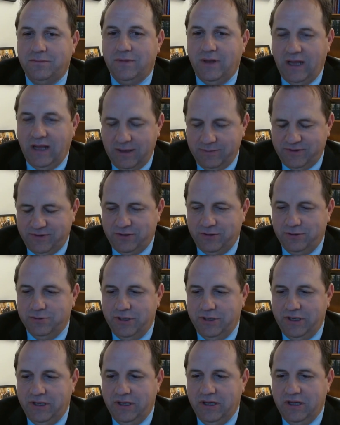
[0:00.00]

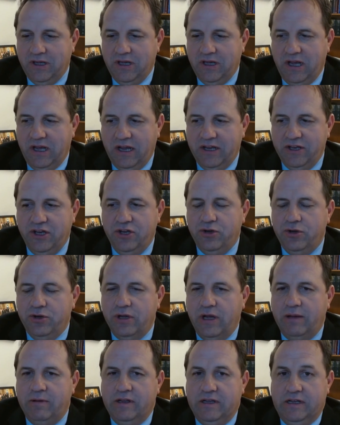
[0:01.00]
Absolutely. And
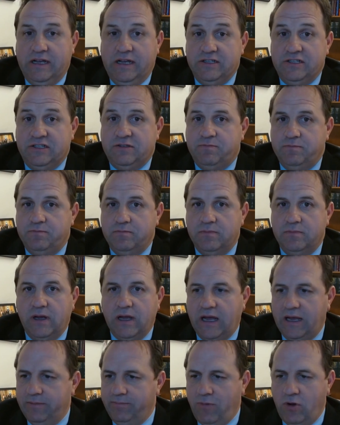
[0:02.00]
as
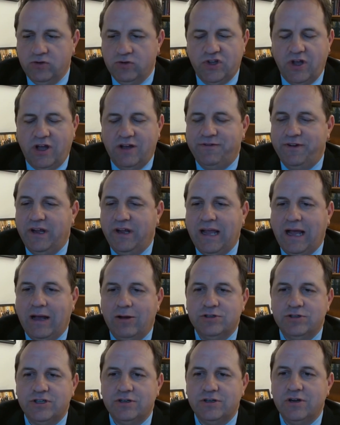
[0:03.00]
I most often
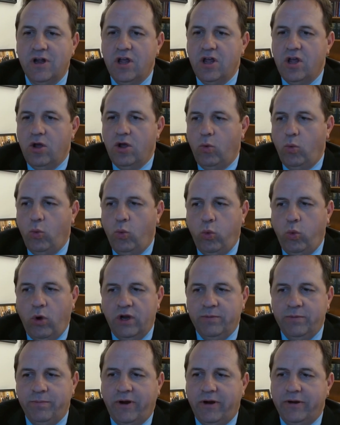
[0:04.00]
encounter,
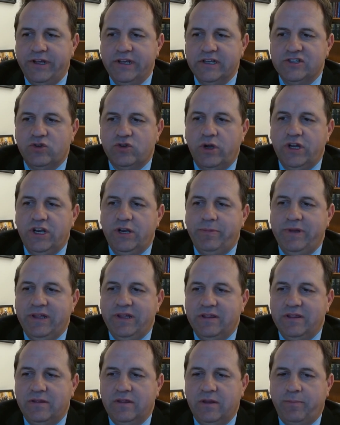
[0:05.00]
one party is going to
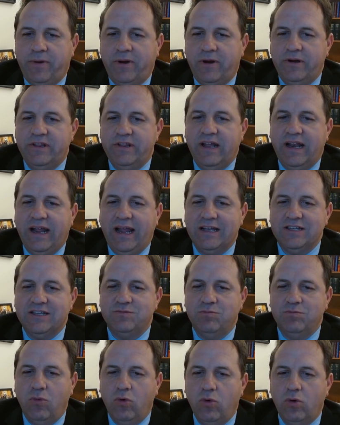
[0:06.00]
be the party that has
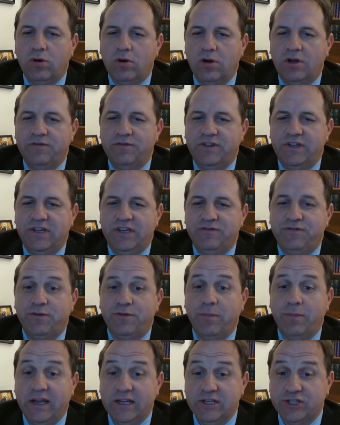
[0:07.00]
more of the
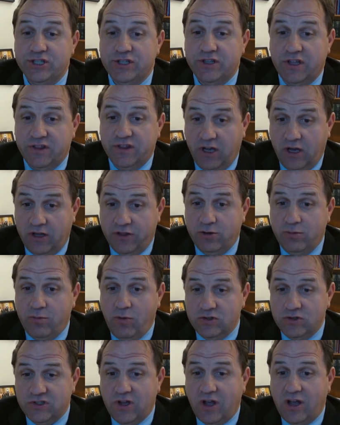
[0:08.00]
information than the other
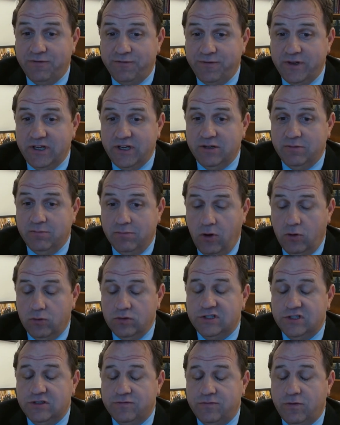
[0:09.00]
most often in
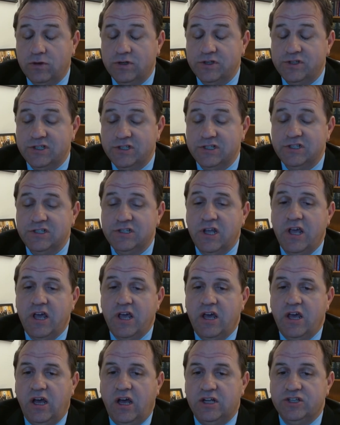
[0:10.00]
most divorces,
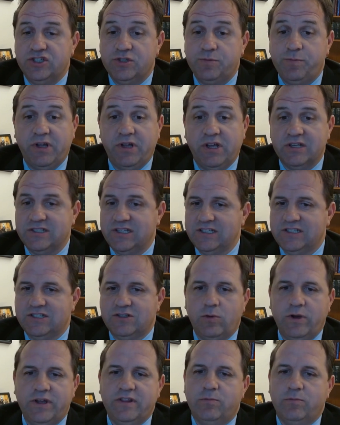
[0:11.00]
just because that's the
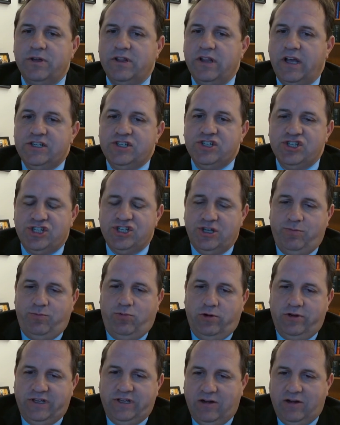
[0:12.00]
way the relationship
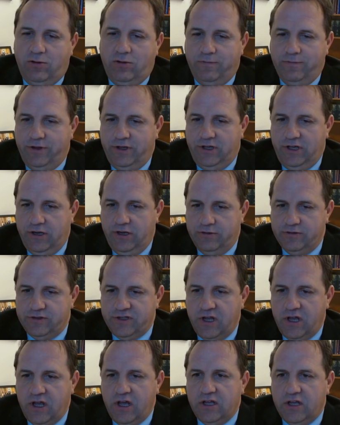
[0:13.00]
worked out over the years.
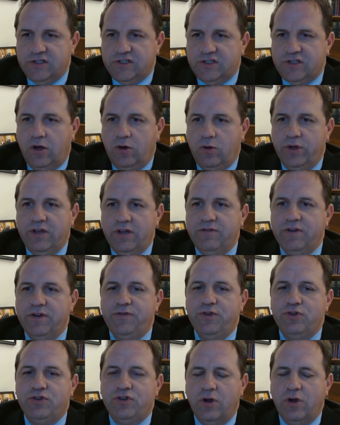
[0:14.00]
So even if
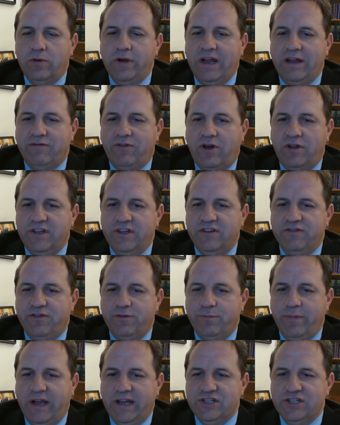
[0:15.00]
you don't have all the
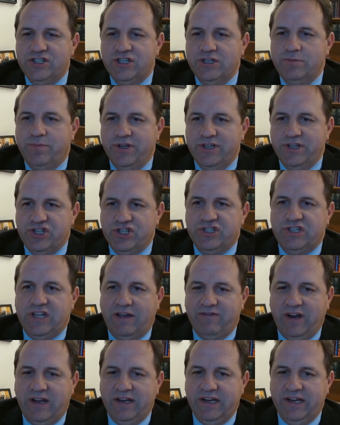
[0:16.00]
information, but you just
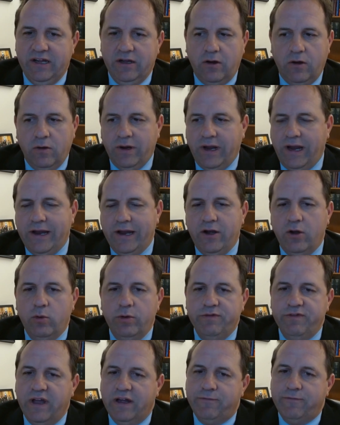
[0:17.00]
have an idea, okay, I know
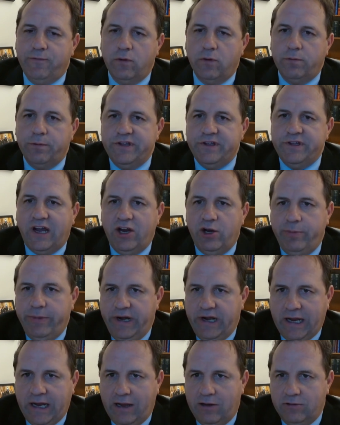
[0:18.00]
we've got 4 retirement
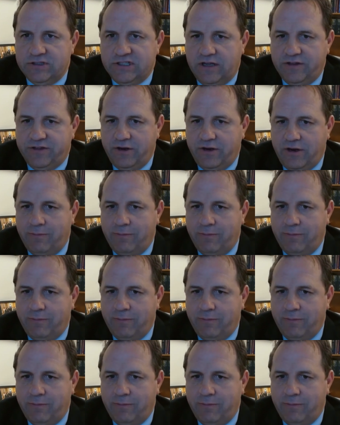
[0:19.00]
accounts out there.